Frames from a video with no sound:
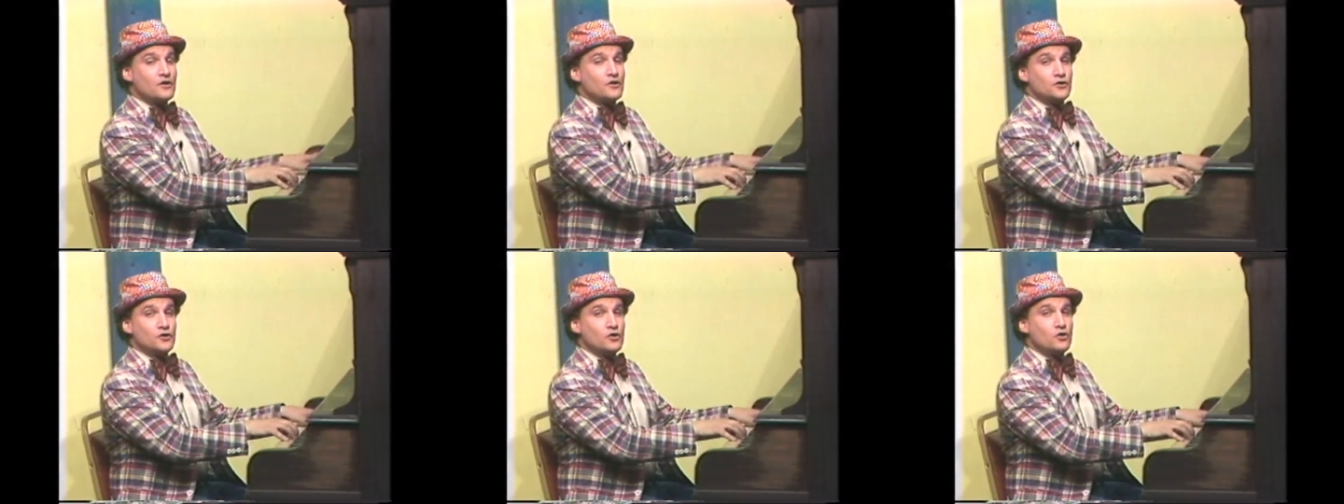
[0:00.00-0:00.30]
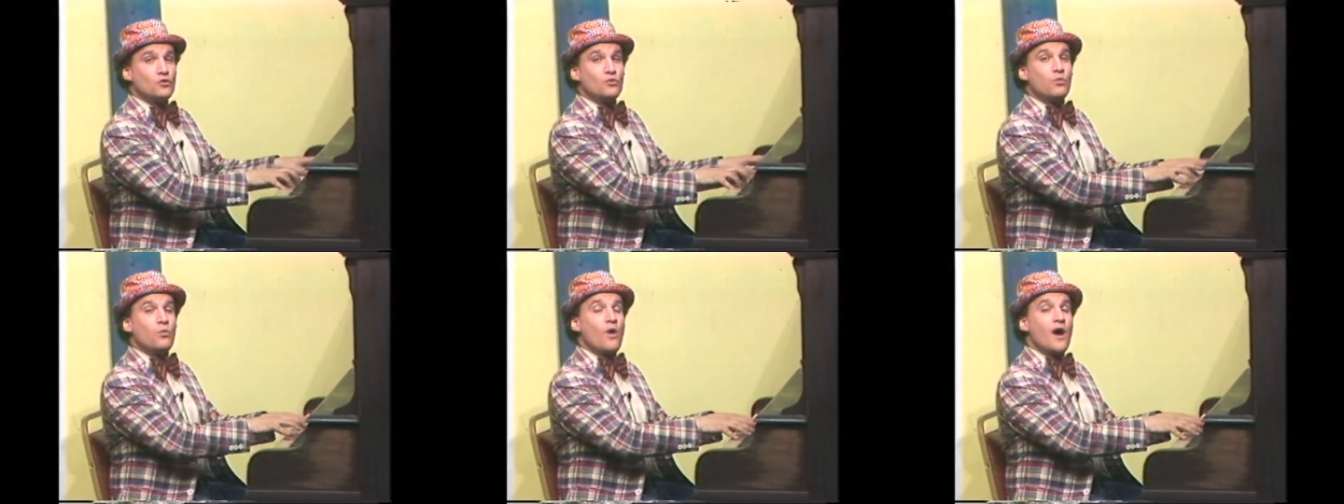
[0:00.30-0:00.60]

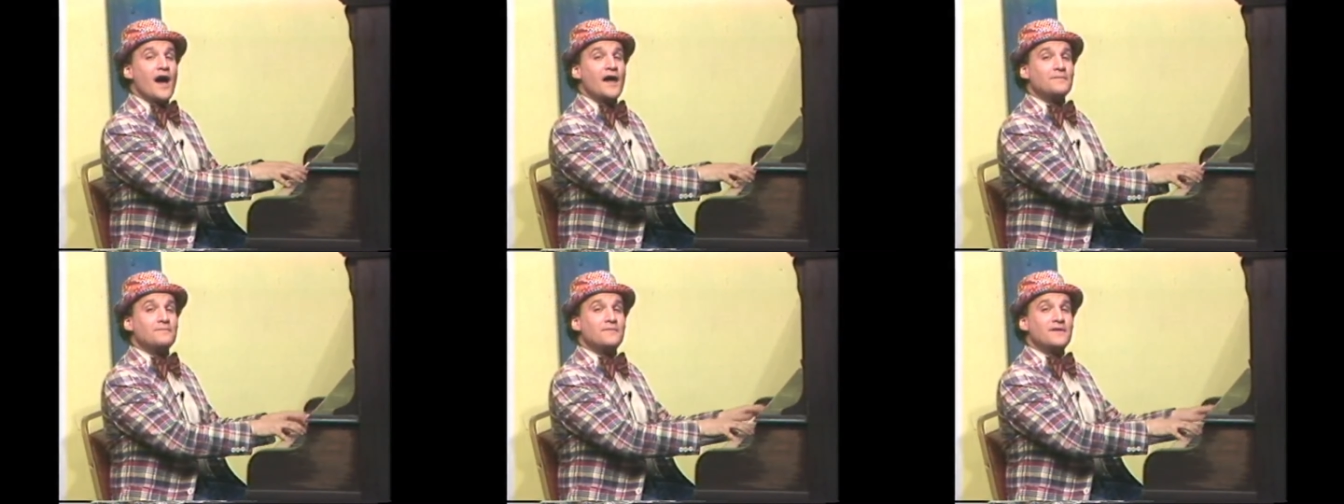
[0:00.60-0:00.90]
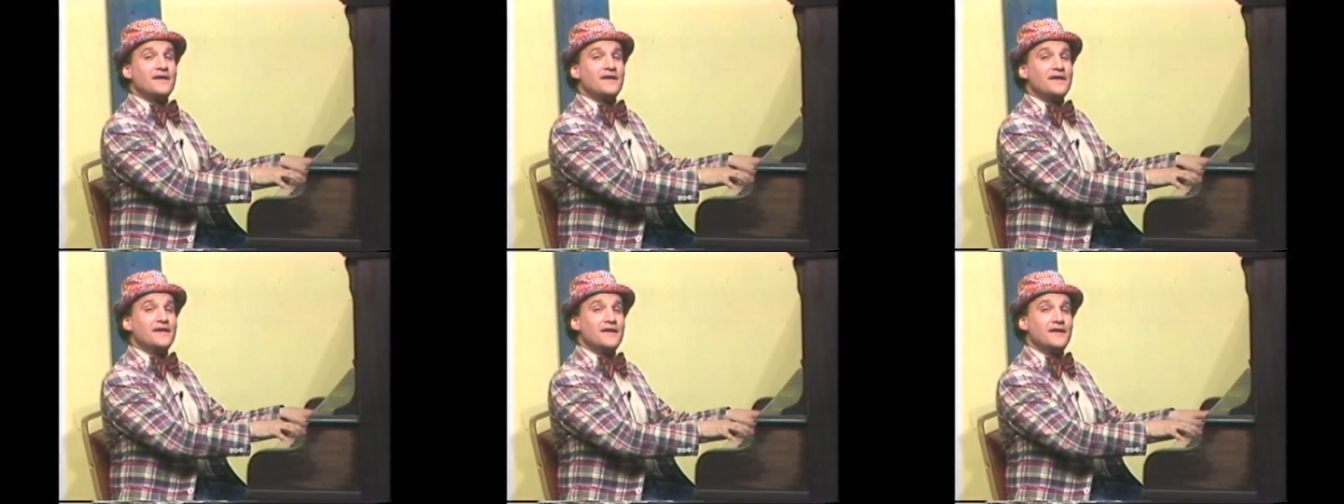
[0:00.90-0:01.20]
you'll want
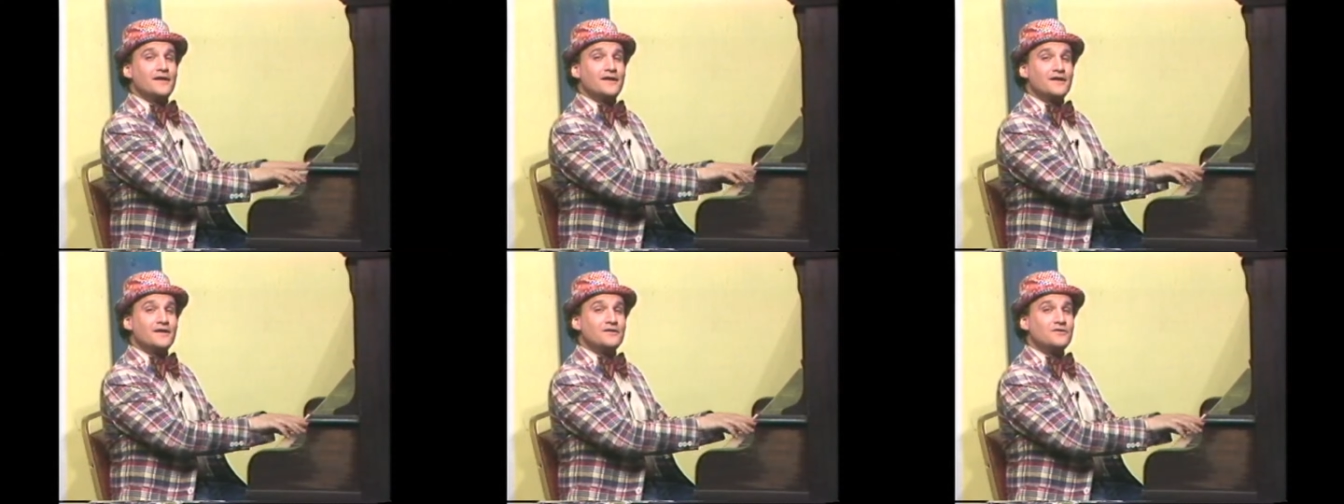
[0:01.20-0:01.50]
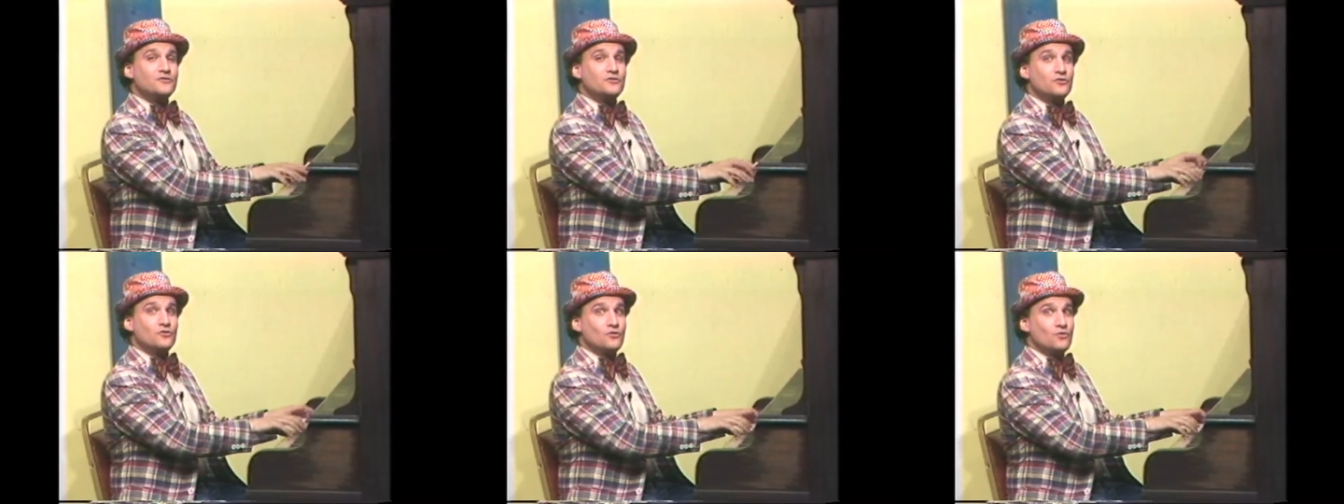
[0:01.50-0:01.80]
me
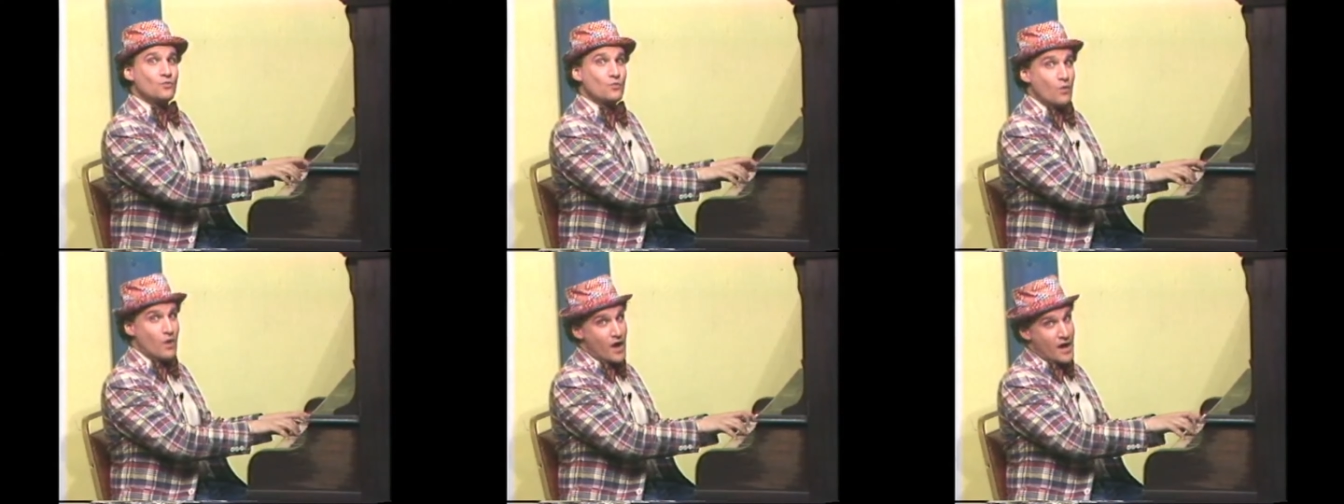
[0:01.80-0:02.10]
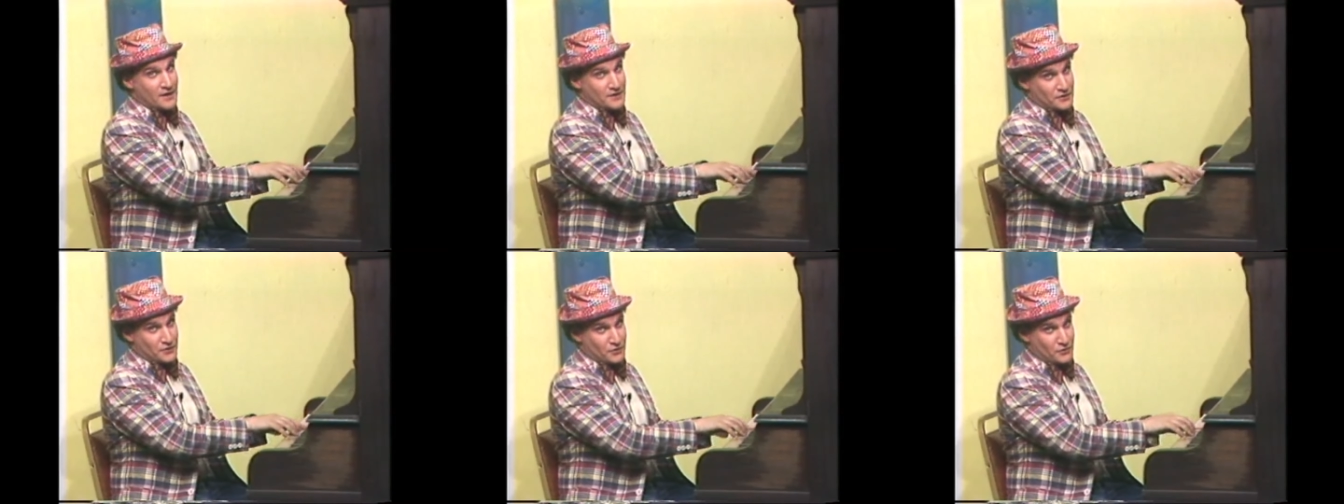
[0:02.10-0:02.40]
to
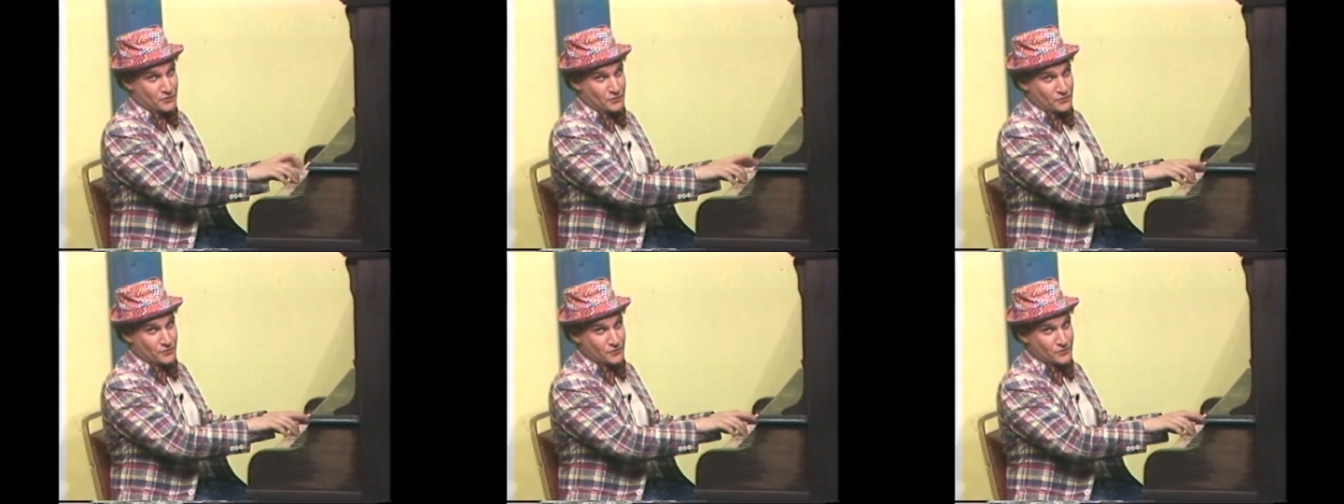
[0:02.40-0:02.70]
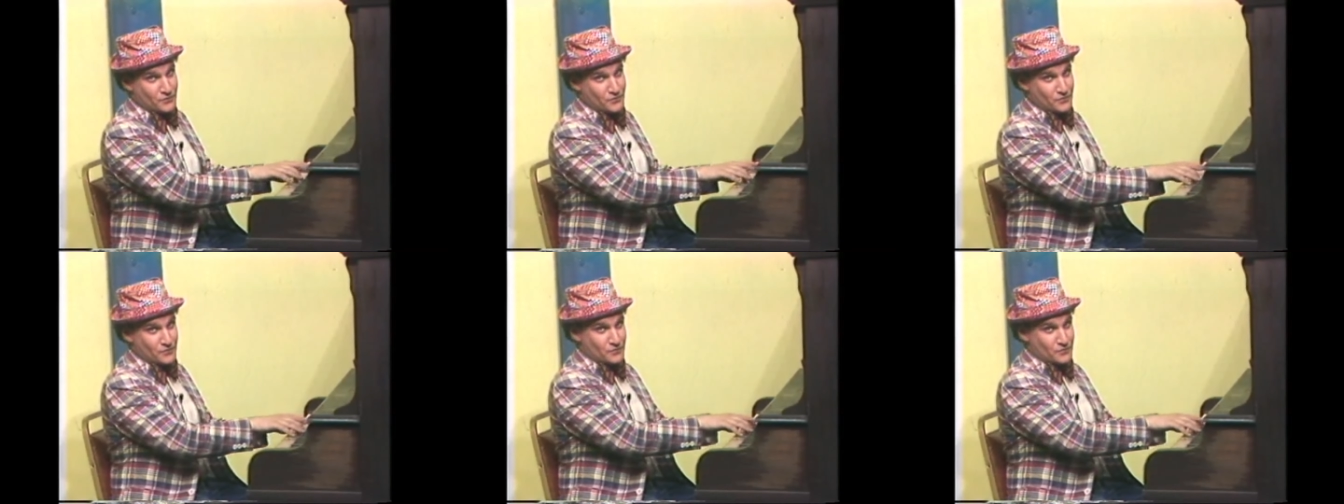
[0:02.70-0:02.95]
want you.